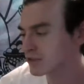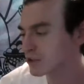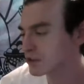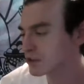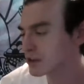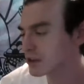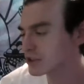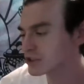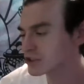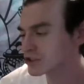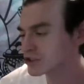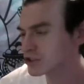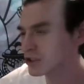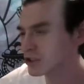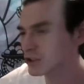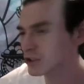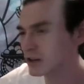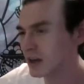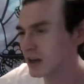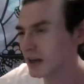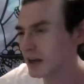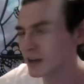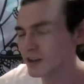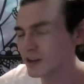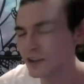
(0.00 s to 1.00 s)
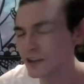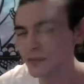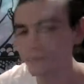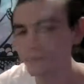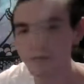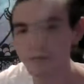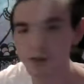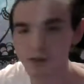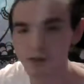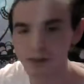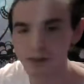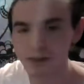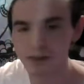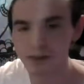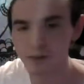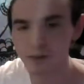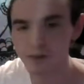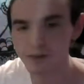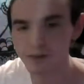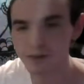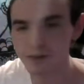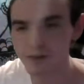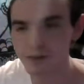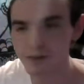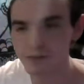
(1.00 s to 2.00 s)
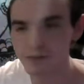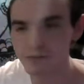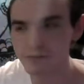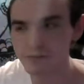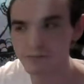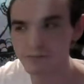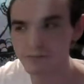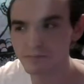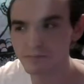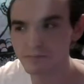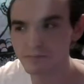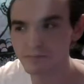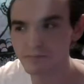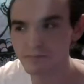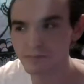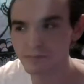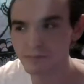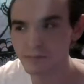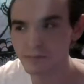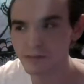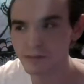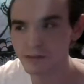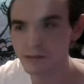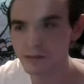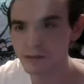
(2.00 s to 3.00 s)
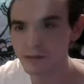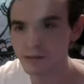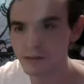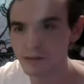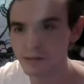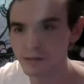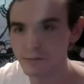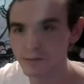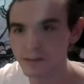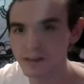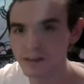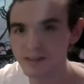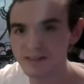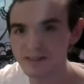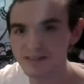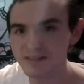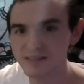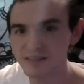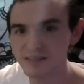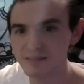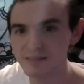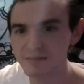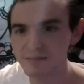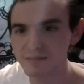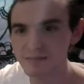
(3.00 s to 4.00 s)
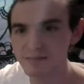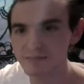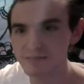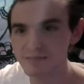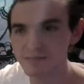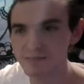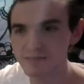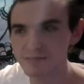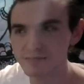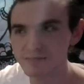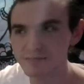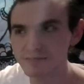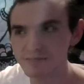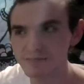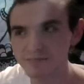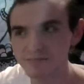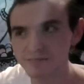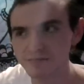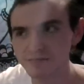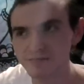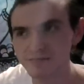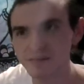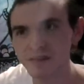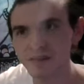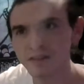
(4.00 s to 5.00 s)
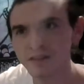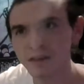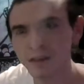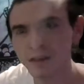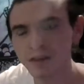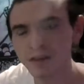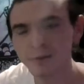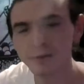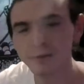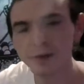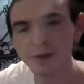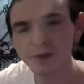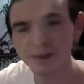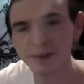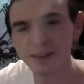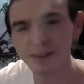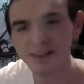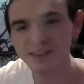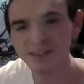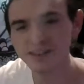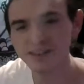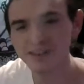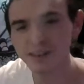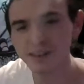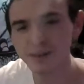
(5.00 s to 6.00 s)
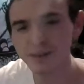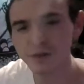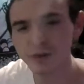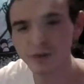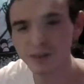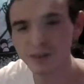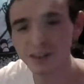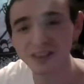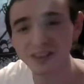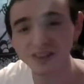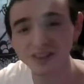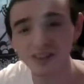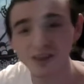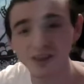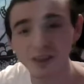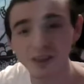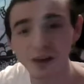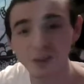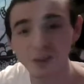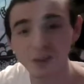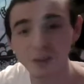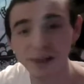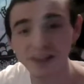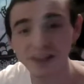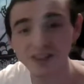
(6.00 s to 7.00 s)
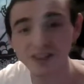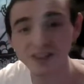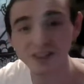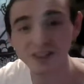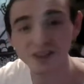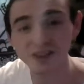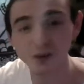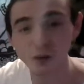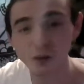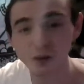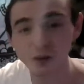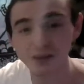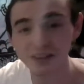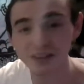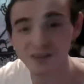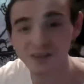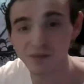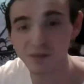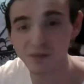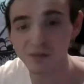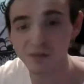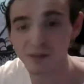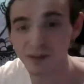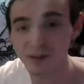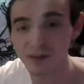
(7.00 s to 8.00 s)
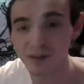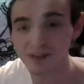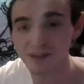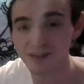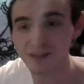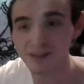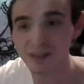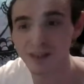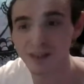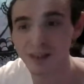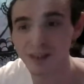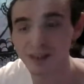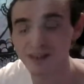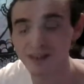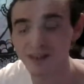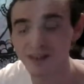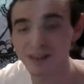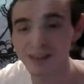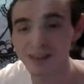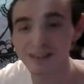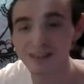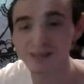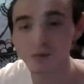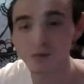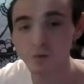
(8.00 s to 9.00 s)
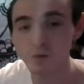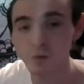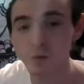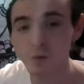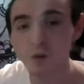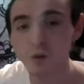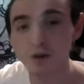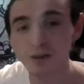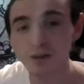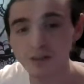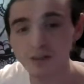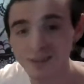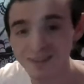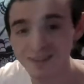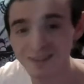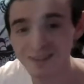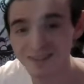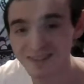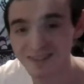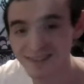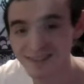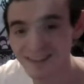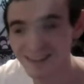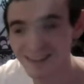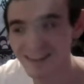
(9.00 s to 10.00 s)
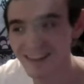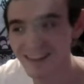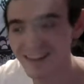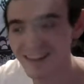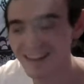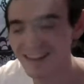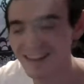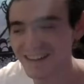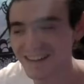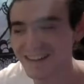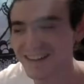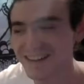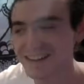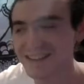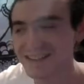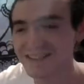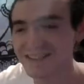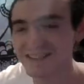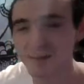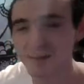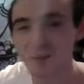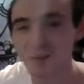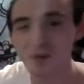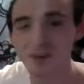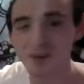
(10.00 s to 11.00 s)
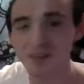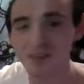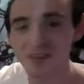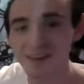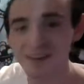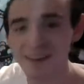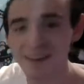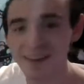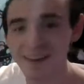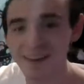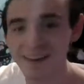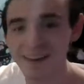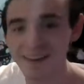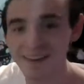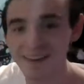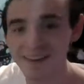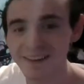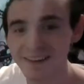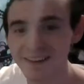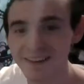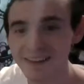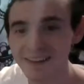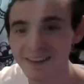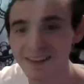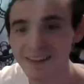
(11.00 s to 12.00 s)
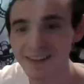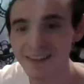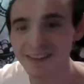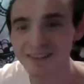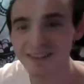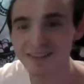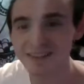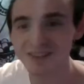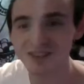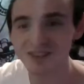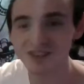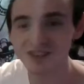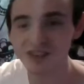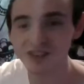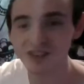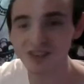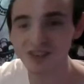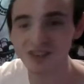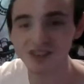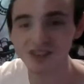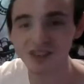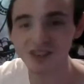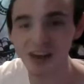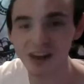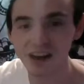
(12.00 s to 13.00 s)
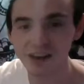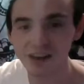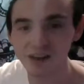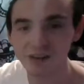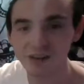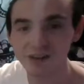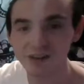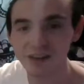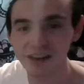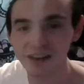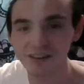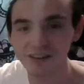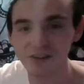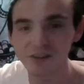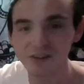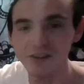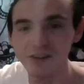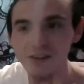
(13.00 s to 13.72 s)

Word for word: not sure how to communicate with you, because their communication level is a Page of Swords in reverse. So that's worse than someone that is just a child. Like